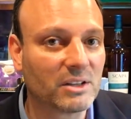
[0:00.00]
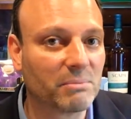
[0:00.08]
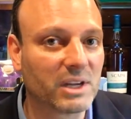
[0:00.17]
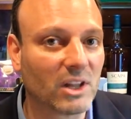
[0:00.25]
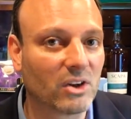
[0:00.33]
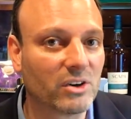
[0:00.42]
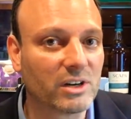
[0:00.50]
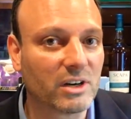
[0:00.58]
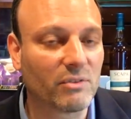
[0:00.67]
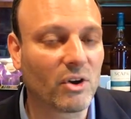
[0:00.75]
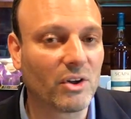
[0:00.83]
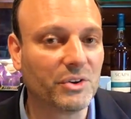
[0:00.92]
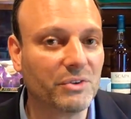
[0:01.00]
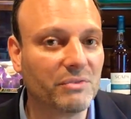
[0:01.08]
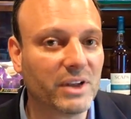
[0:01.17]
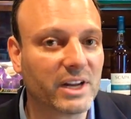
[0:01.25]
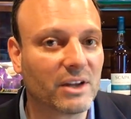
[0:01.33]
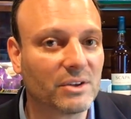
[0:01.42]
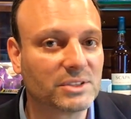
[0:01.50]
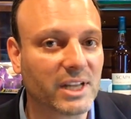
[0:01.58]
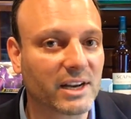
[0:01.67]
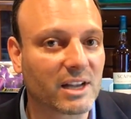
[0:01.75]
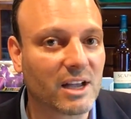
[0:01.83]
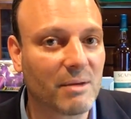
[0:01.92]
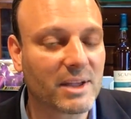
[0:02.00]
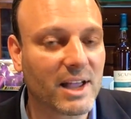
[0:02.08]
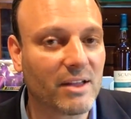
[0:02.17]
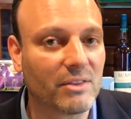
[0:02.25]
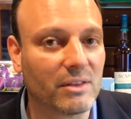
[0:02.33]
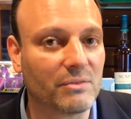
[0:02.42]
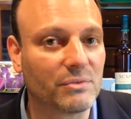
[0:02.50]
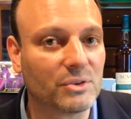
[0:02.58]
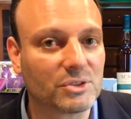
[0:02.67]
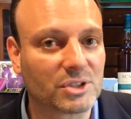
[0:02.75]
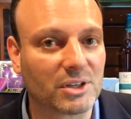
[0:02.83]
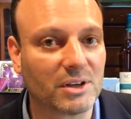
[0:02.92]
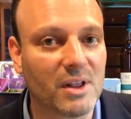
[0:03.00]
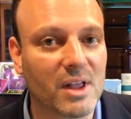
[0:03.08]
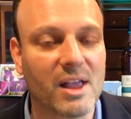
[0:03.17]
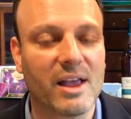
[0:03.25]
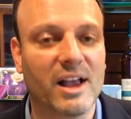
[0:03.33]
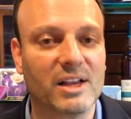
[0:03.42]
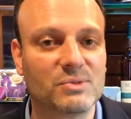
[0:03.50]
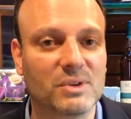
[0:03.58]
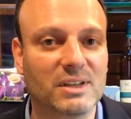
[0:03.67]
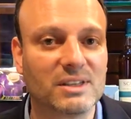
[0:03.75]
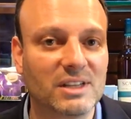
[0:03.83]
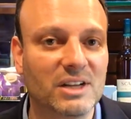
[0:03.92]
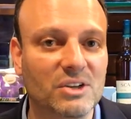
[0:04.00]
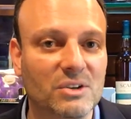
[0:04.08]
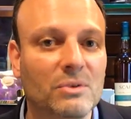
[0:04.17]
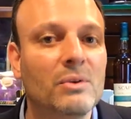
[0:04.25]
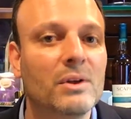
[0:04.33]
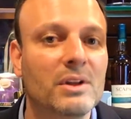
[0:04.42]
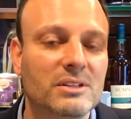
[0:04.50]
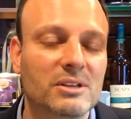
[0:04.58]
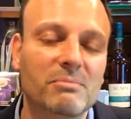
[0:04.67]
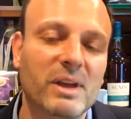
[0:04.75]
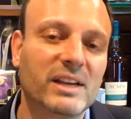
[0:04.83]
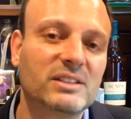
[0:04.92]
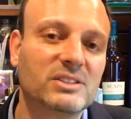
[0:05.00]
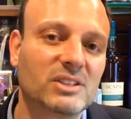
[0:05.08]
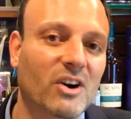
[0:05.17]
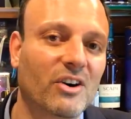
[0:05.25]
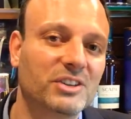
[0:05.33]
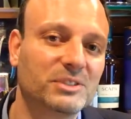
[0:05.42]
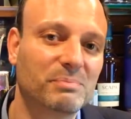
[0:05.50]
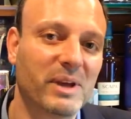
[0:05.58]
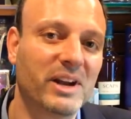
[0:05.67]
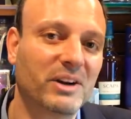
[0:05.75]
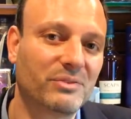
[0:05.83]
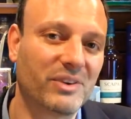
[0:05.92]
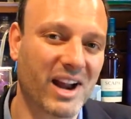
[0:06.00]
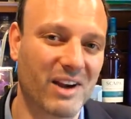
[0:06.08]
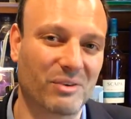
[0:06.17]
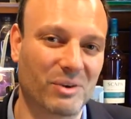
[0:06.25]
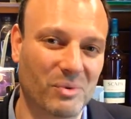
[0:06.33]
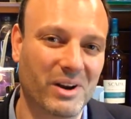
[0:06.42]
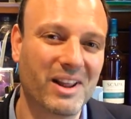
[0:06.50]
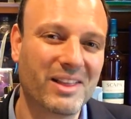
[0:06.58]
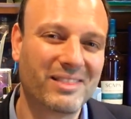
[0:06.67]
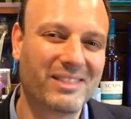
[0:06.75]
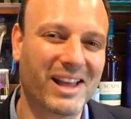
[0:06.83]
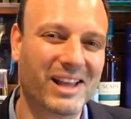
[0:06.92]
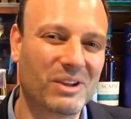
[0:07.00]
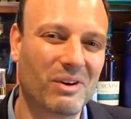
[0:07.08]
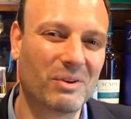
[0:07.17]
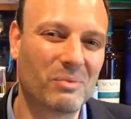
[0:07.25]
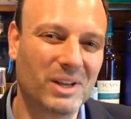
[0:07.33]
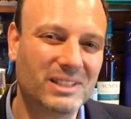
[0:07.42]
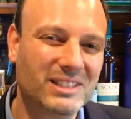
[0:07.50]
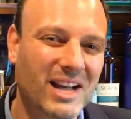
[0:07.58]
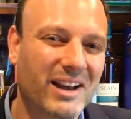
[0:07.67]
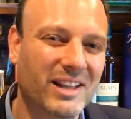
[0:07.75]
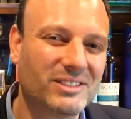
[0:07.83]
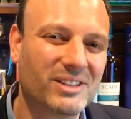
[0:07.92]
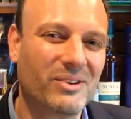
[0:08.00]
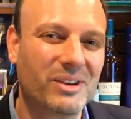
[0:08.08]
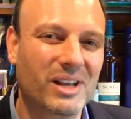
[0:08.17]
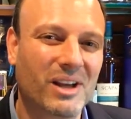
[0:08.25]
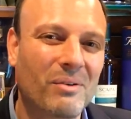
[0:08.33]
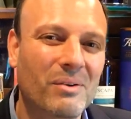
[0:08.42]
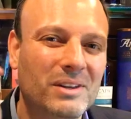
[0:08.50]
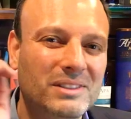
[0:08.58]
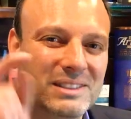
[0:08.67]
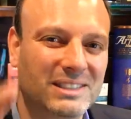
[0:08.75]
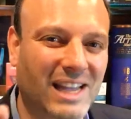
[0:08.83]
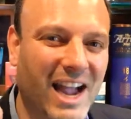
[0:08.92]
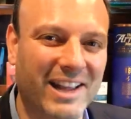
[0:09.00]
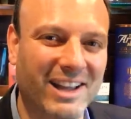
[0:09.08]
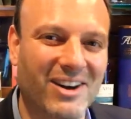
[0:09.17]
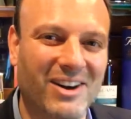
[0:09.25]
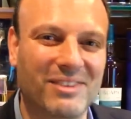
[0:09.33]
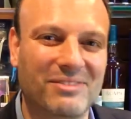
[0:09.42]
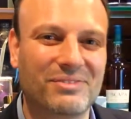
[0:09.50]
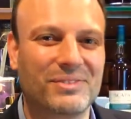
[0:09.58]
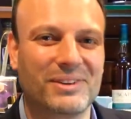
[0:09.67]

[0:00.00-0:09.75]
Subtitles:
You'll be alerted of all new videos that are coming out in the future as we continue to make cigars better for everyone. Thank you, everyone. Don Antonio, signing off.